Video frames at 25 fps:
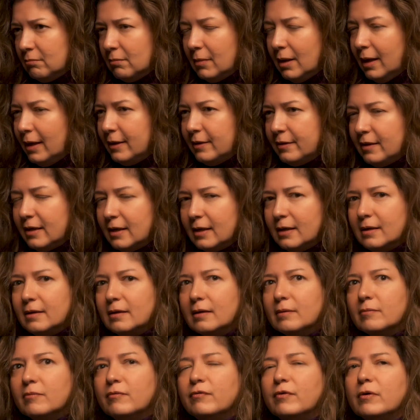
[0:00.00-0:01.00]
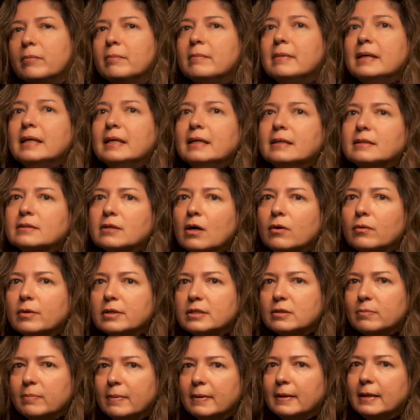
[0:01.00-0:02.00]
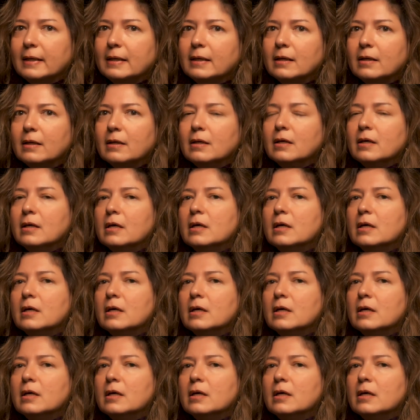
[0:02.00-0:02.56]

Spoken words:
Mm-hmm. I think for me, it's always been